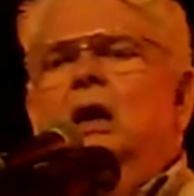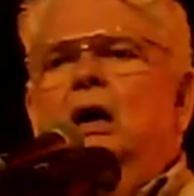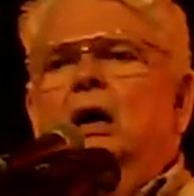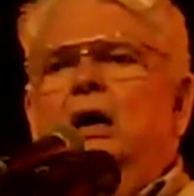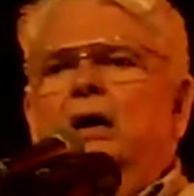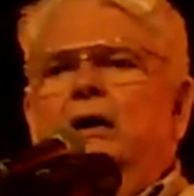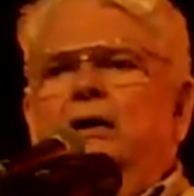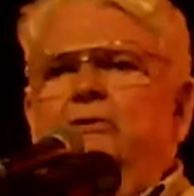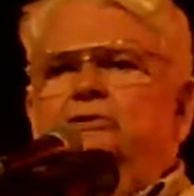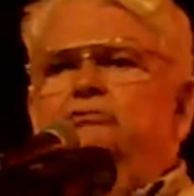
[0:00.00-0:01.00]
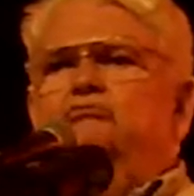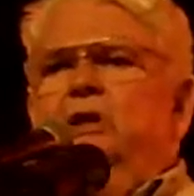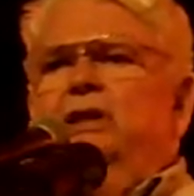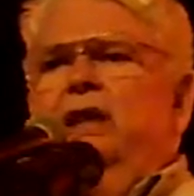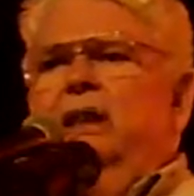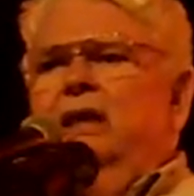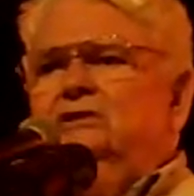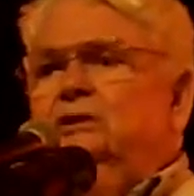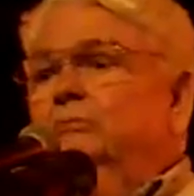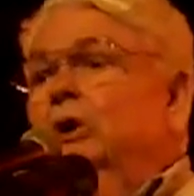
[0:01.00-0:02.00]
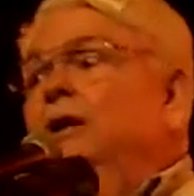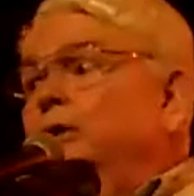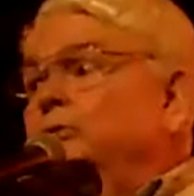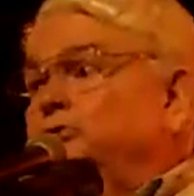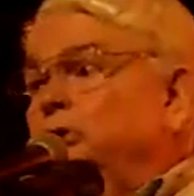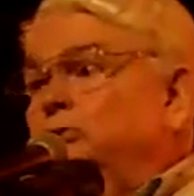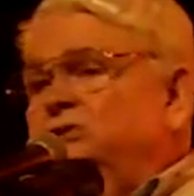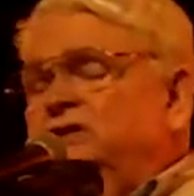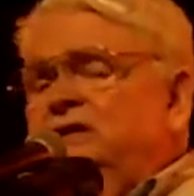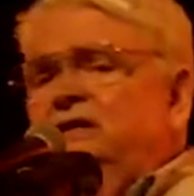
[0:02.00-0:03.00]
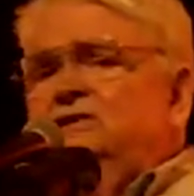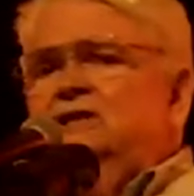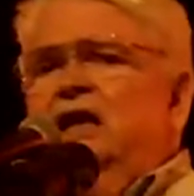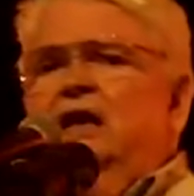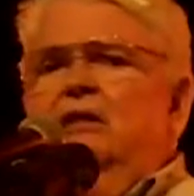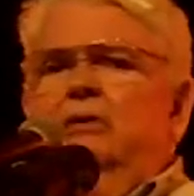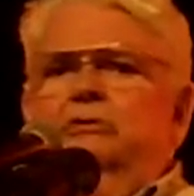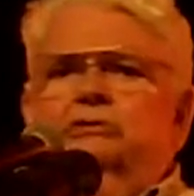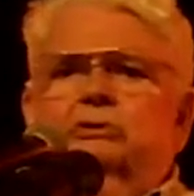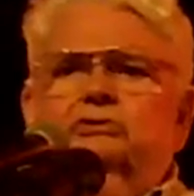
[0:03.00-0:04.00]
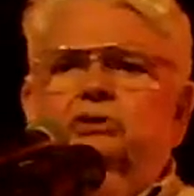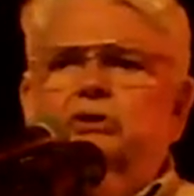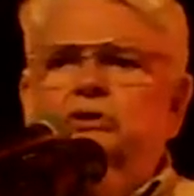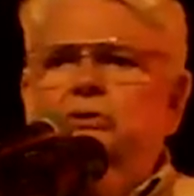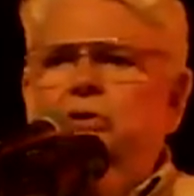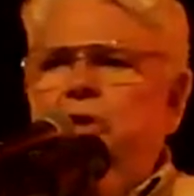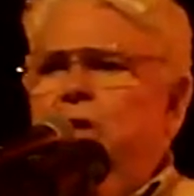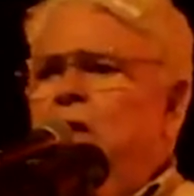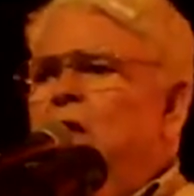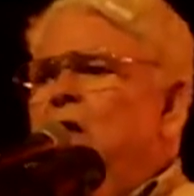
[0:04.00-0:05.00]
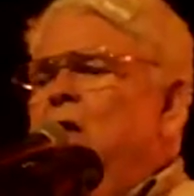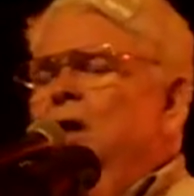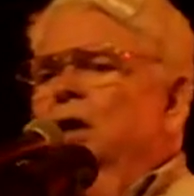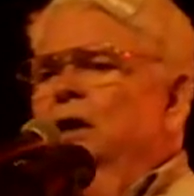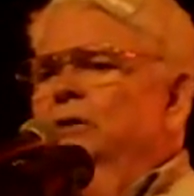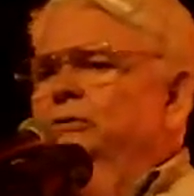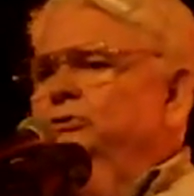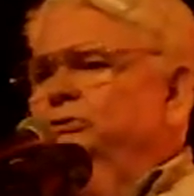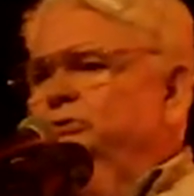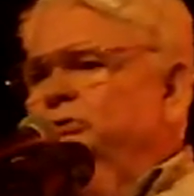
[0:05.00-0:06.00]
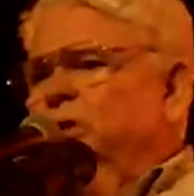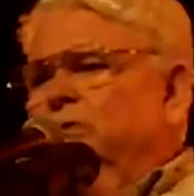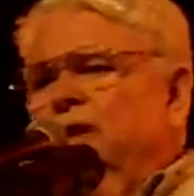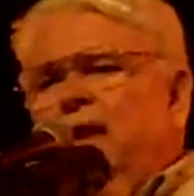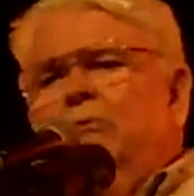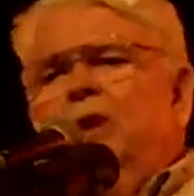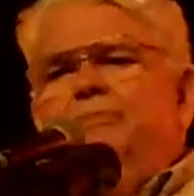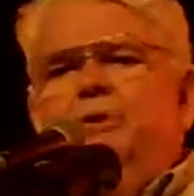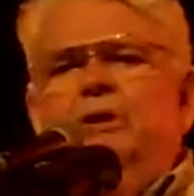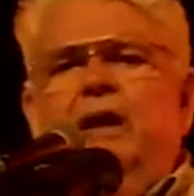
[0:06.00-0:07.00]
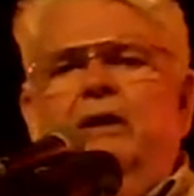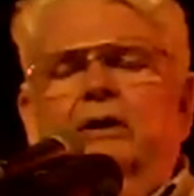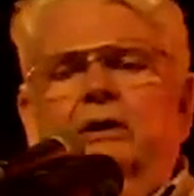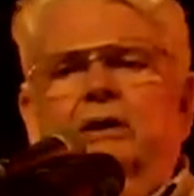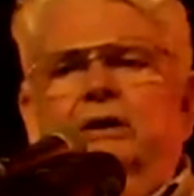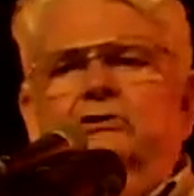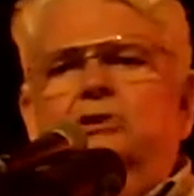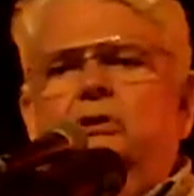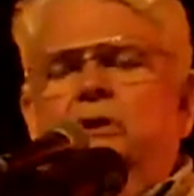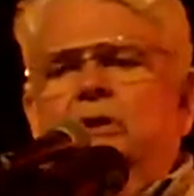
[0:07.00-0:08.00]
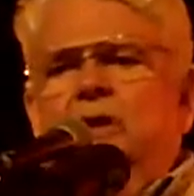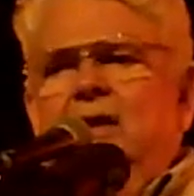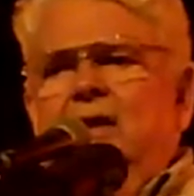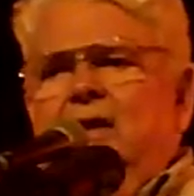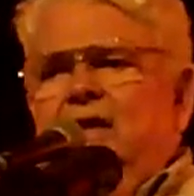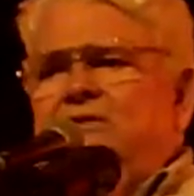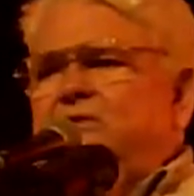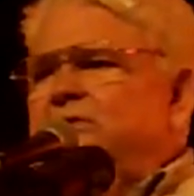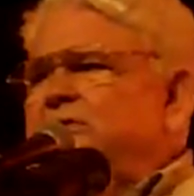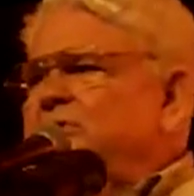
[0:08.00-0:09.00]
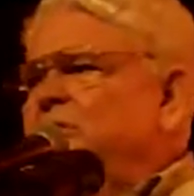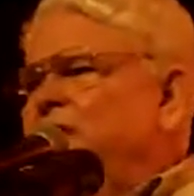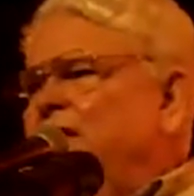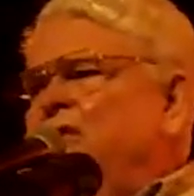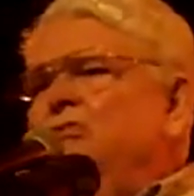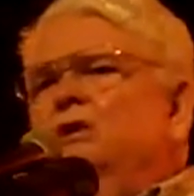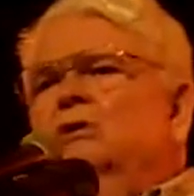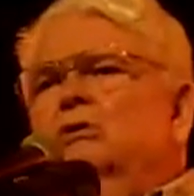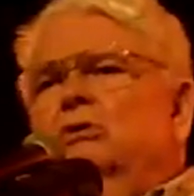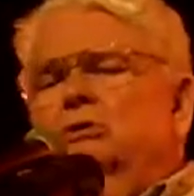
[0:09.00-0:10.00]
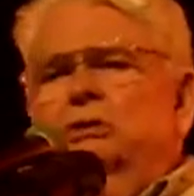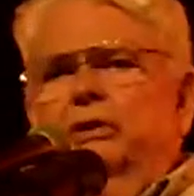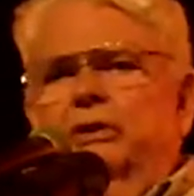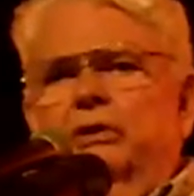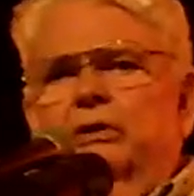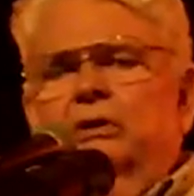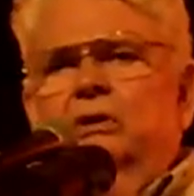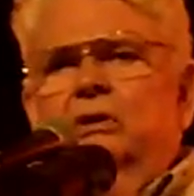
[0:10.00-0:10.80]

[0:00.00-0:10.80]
It was really a lot simpler. And there was no TSA, there was no security. I went up to the United Airlines clerk, and I says, is there anything earlier